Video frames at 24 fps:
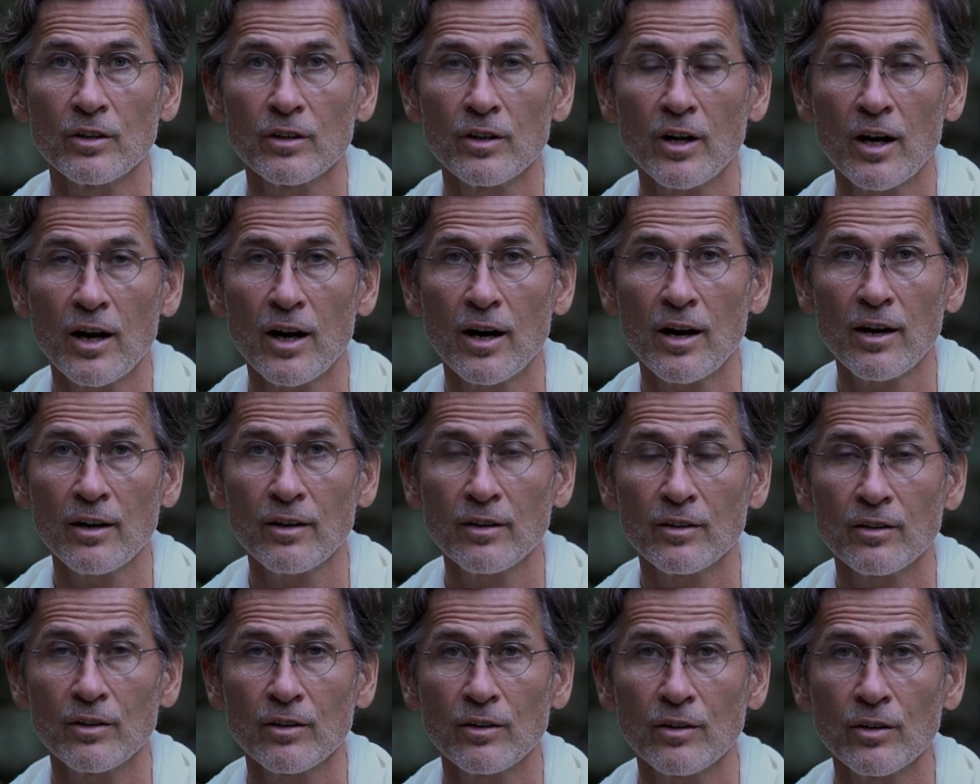are
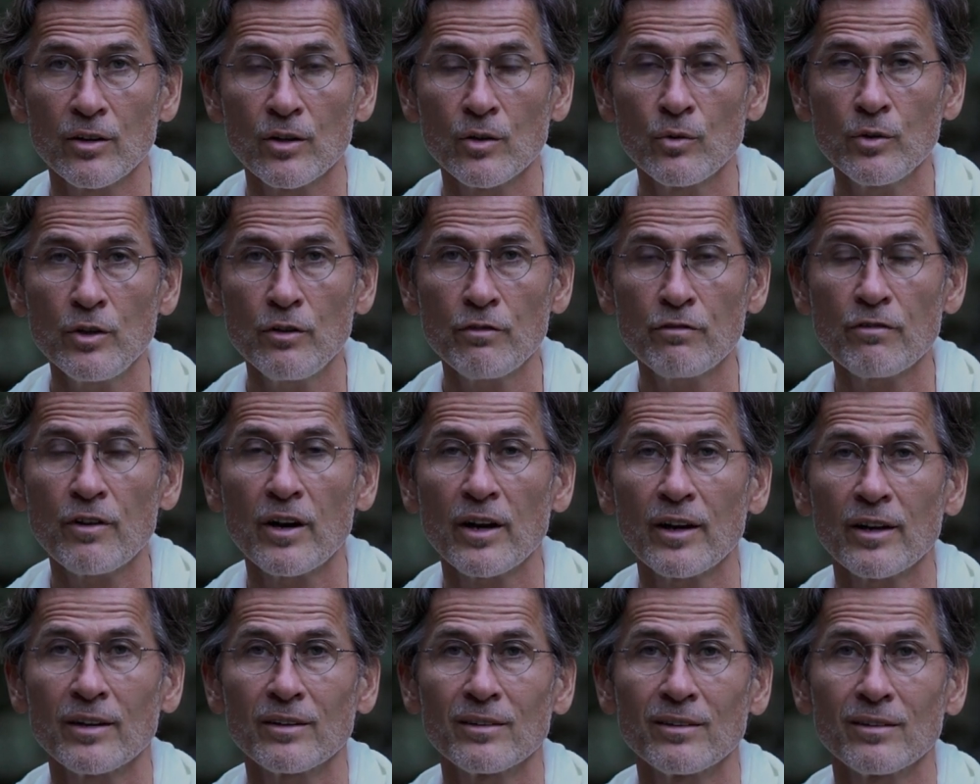
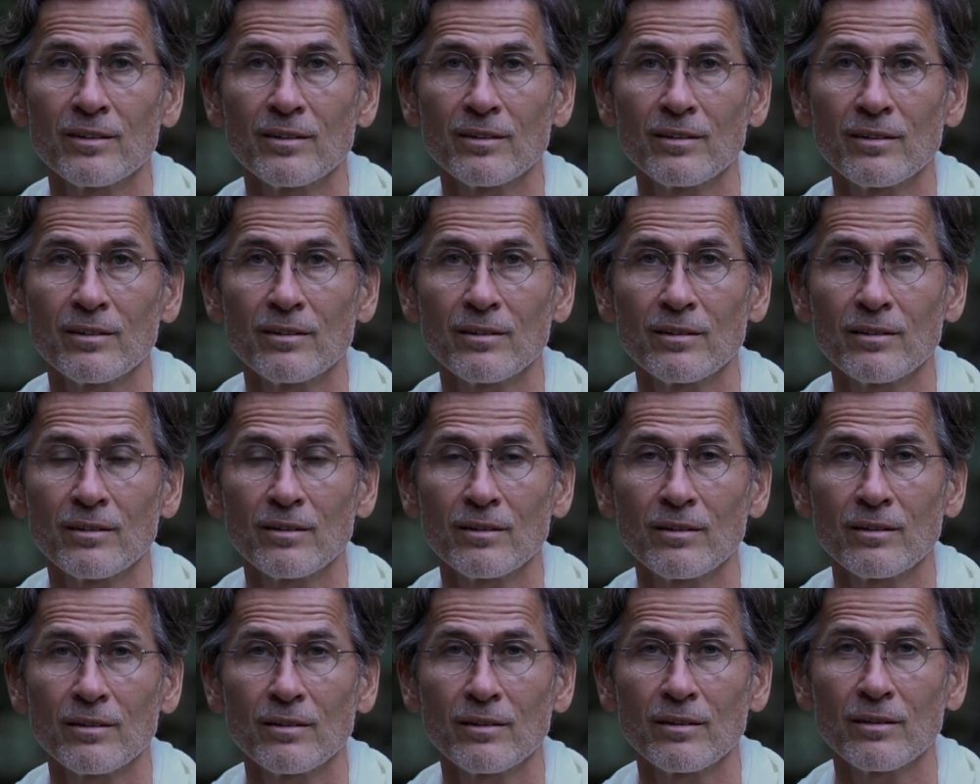unified.
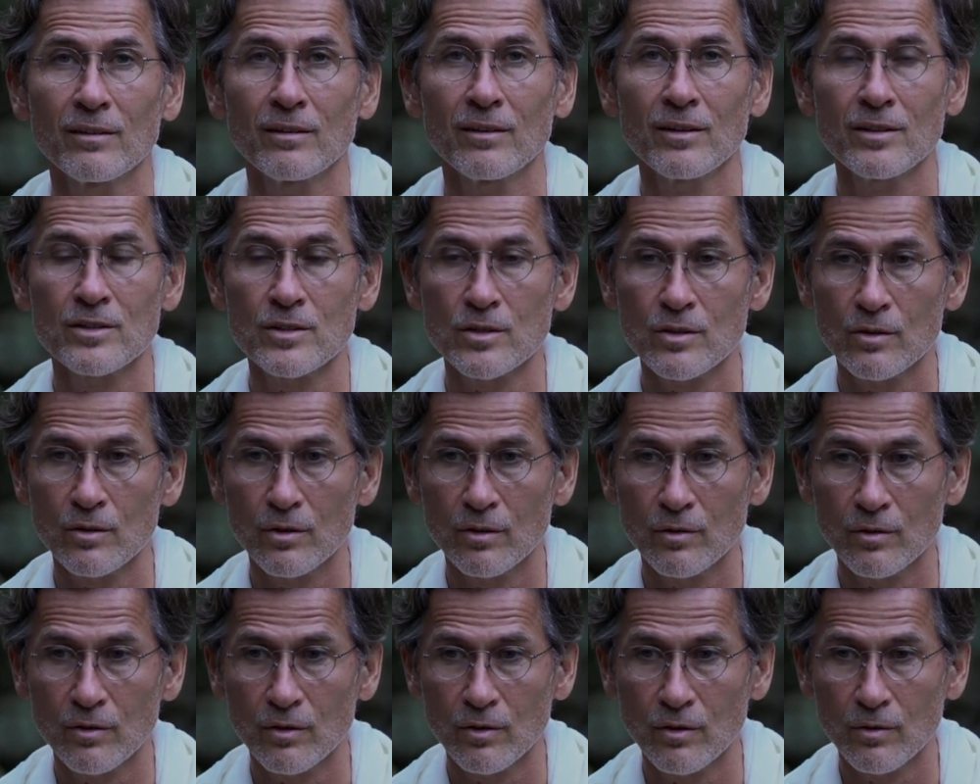It's
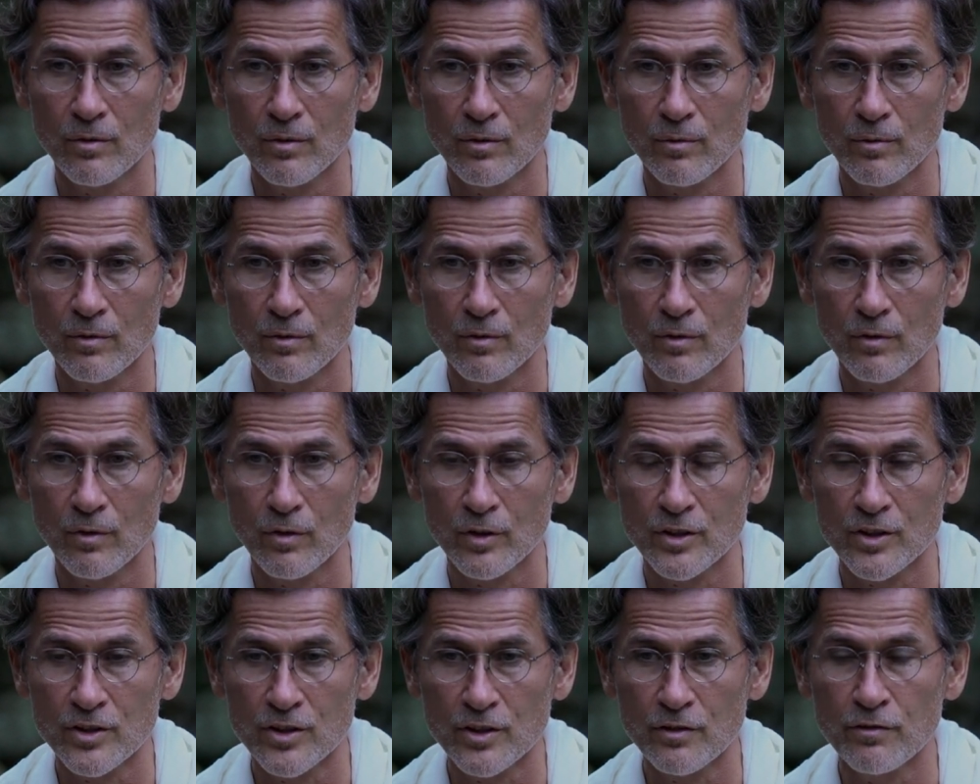
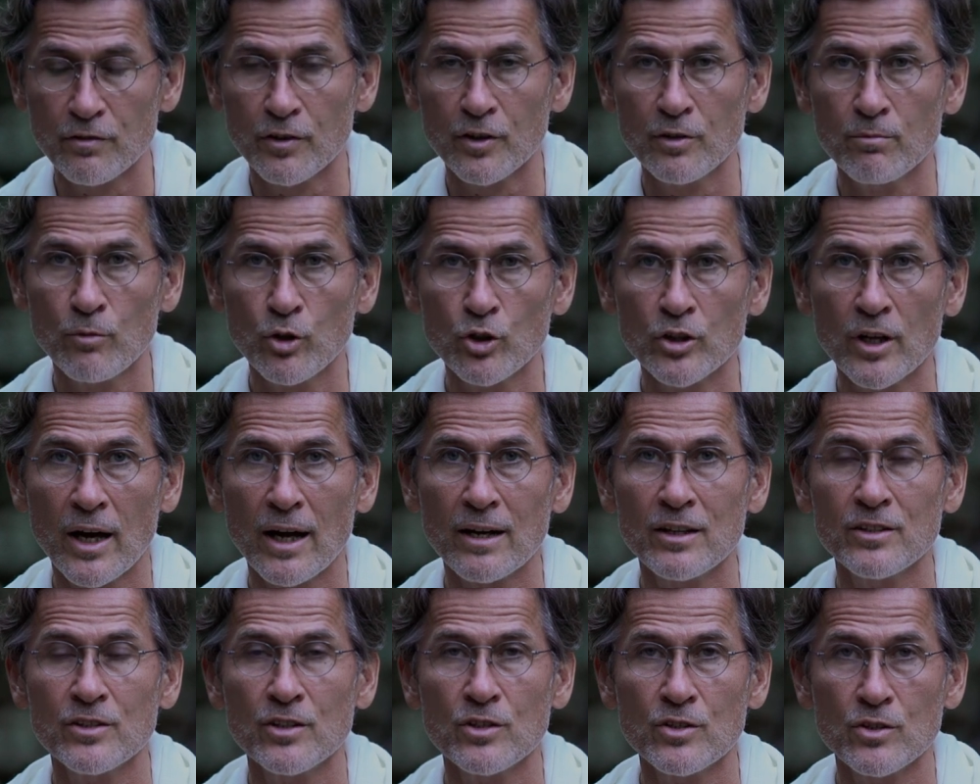different
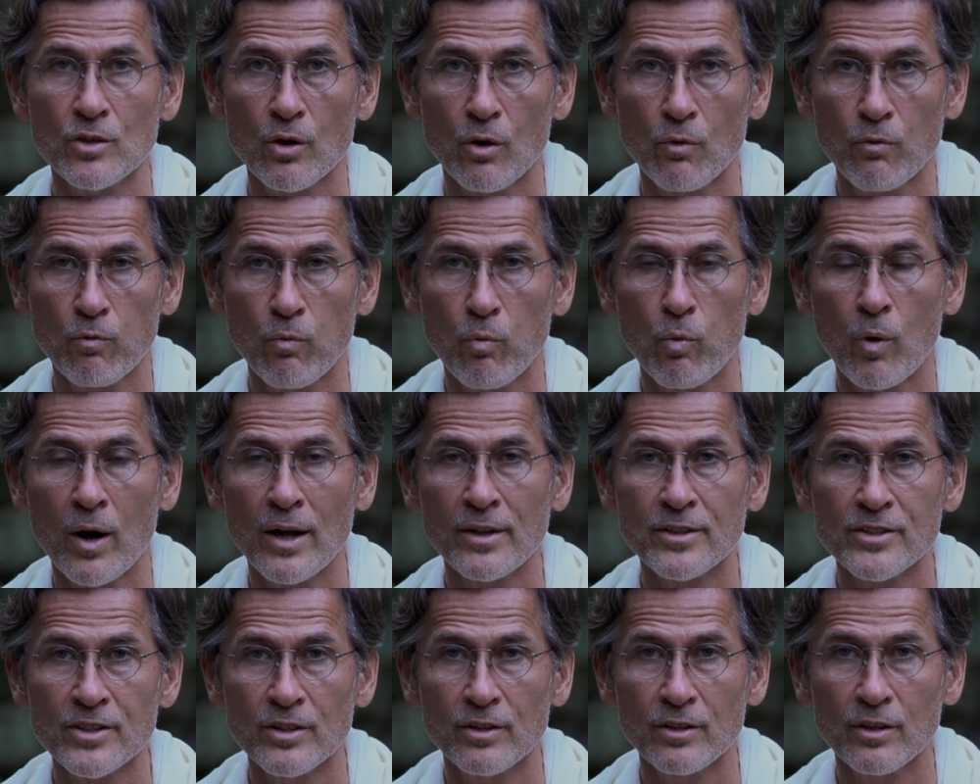modalities of
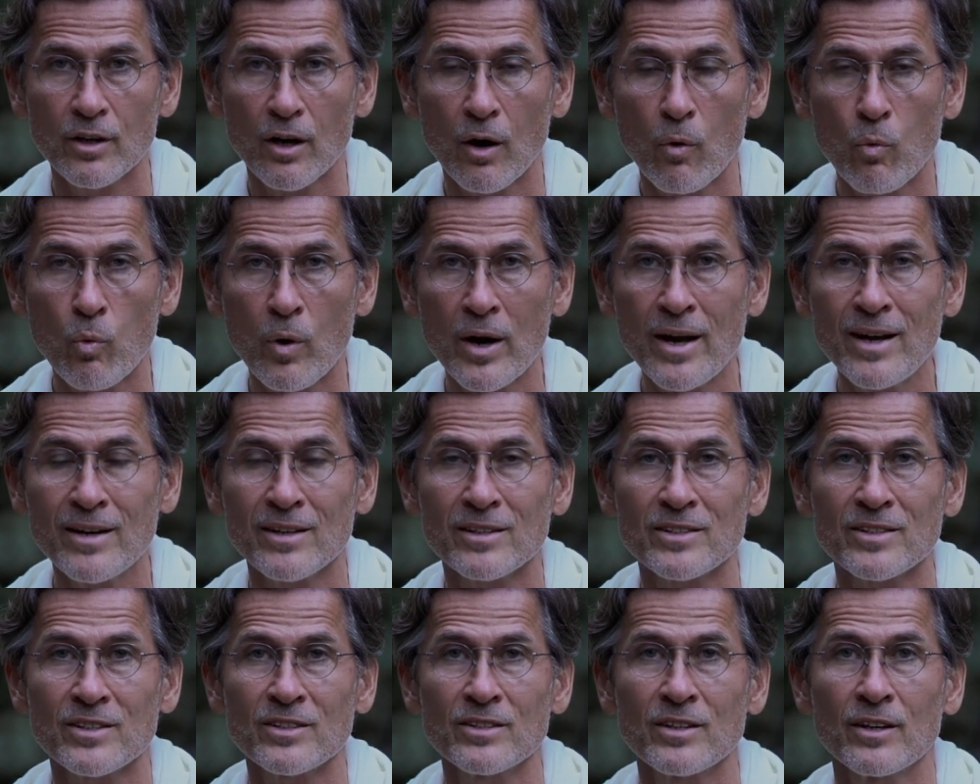one
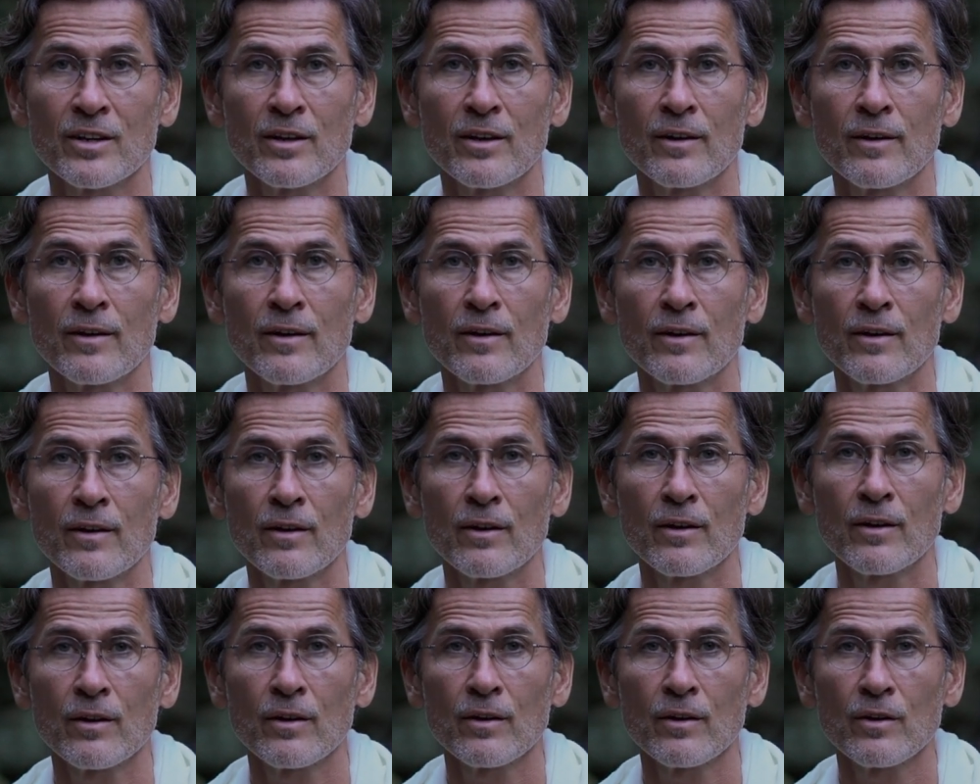awareness.
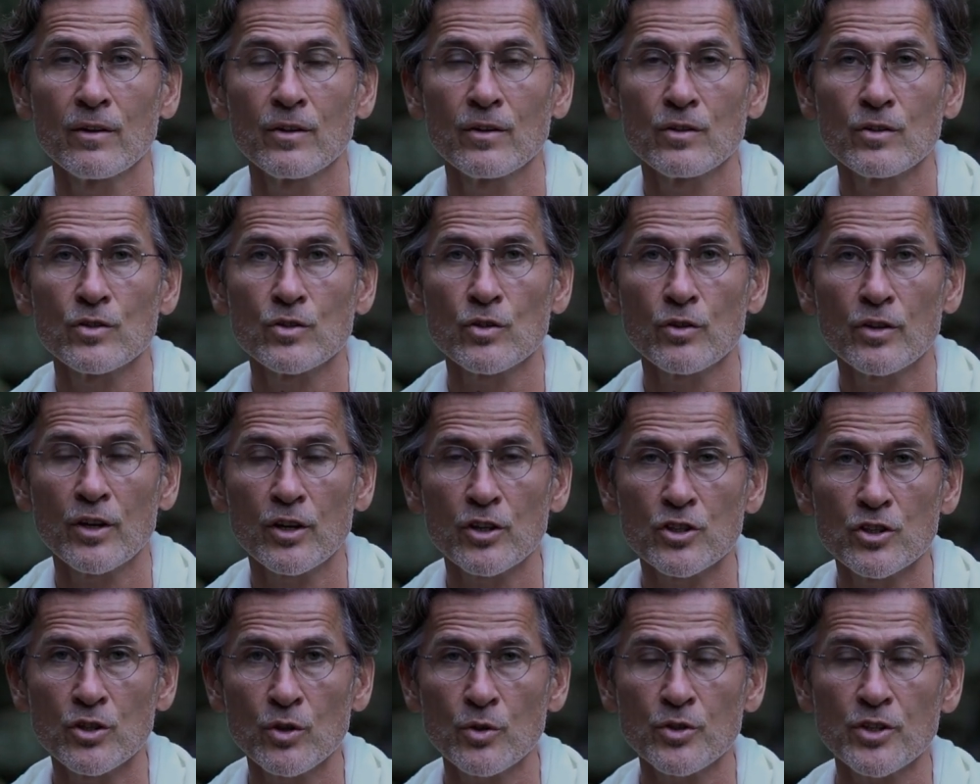So there
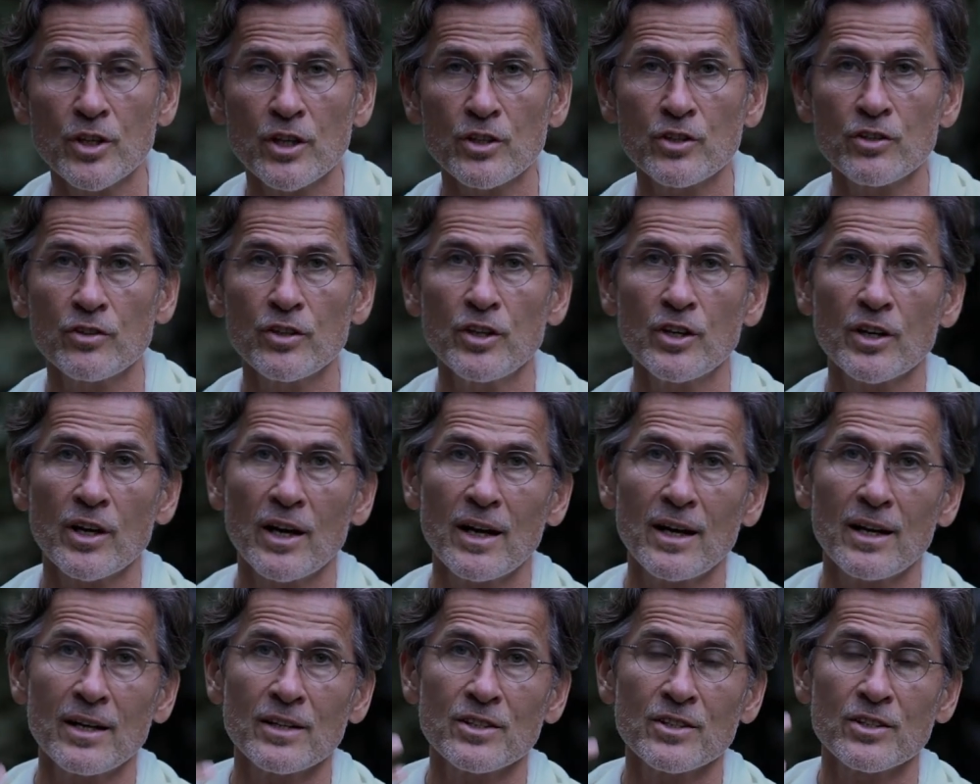is no such thing
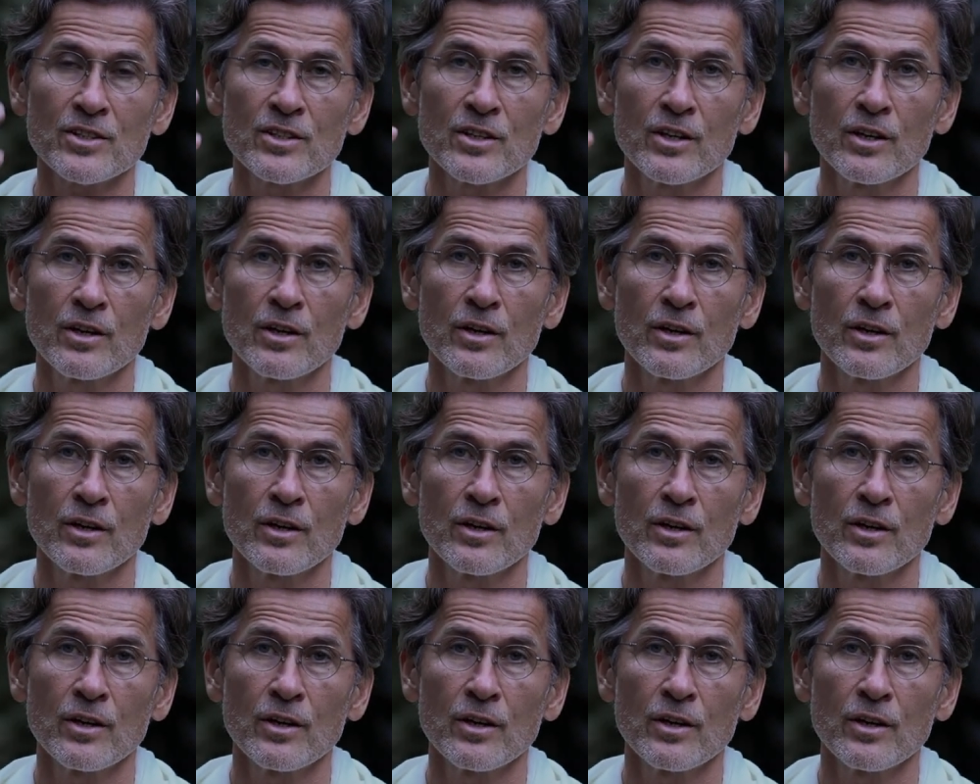as